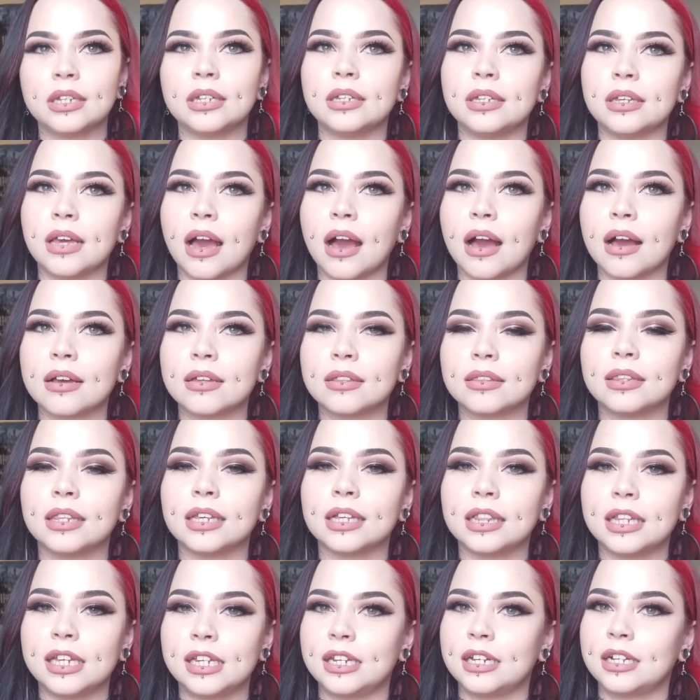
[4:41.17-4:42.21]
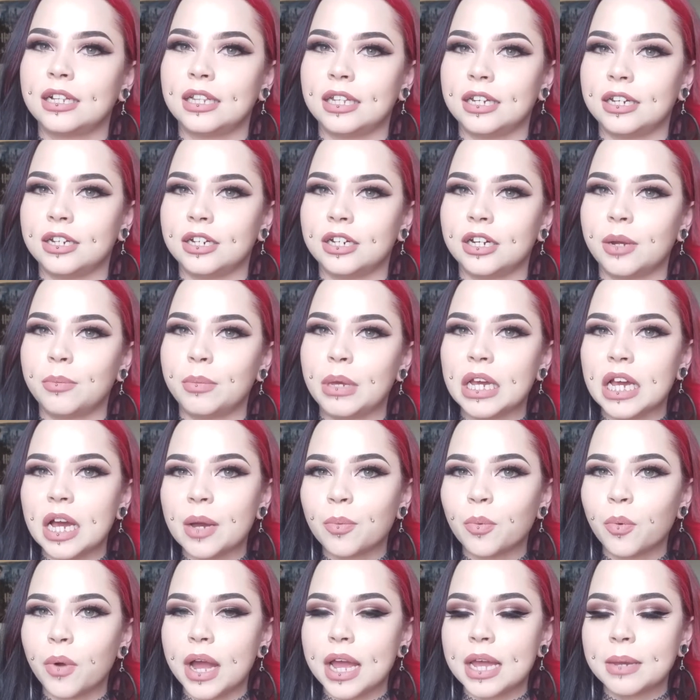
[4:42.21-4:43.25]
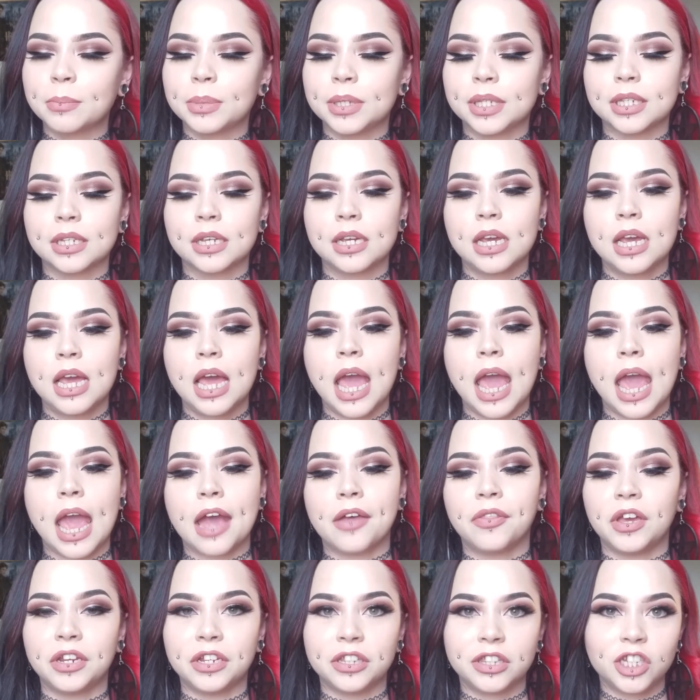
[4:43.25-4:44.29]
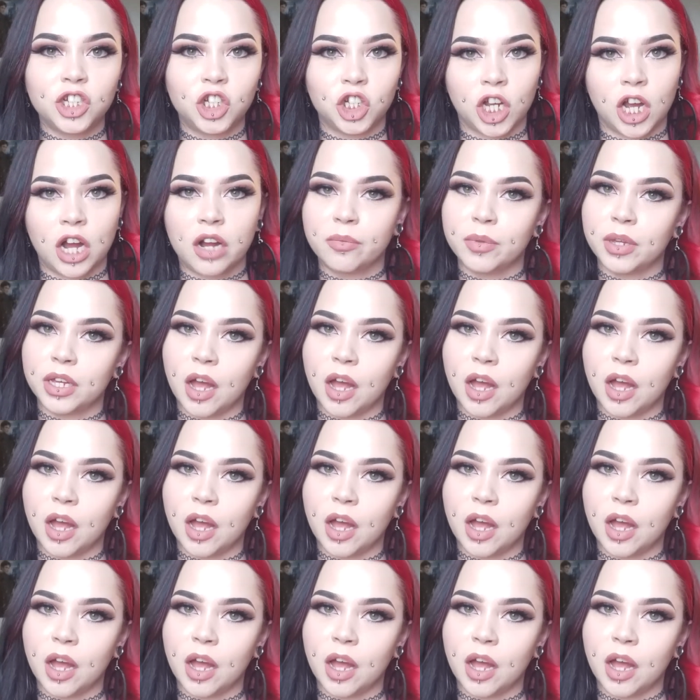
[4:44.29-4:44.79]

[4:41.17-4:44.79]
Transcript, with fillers: Yeah, the Clean and Clear makeup wipes, and they did the job.